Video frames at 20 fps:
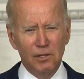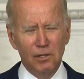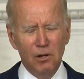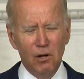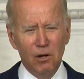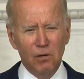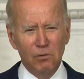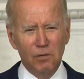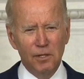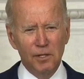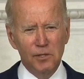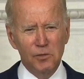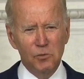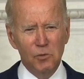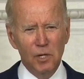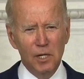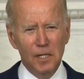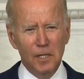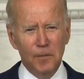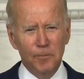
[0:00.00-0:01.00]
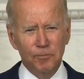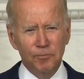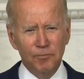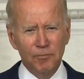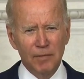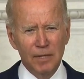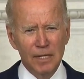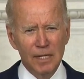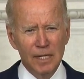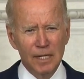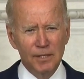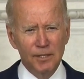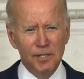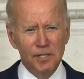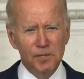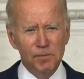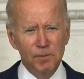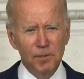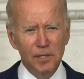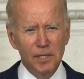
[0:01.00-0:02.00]
the long run as well.
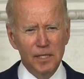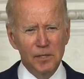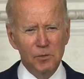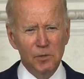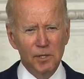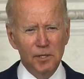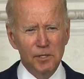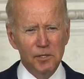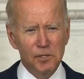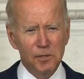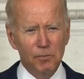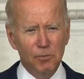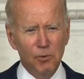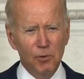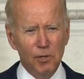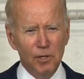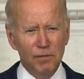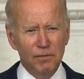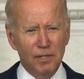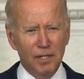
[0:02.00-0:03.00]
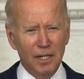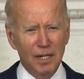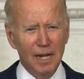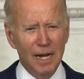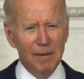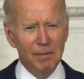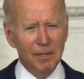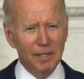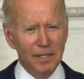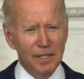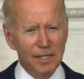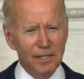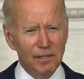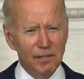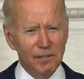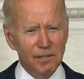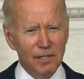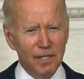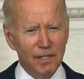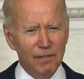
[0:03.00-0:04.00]
This bill has won the support of climate
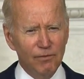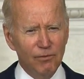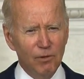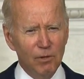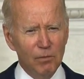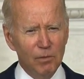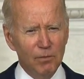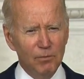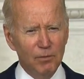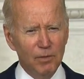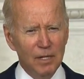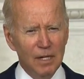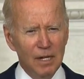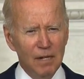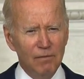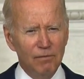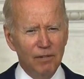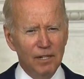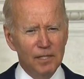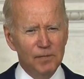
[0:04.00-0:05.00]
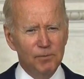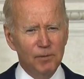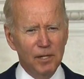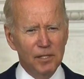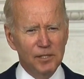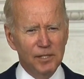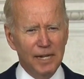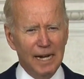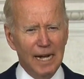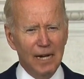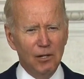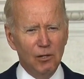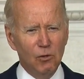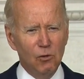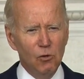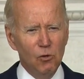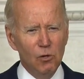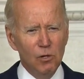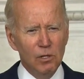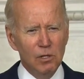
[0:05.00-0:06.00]
leaders like former Vice President Al
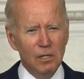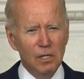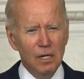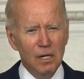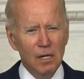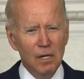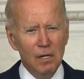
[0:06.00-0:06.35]
Gore,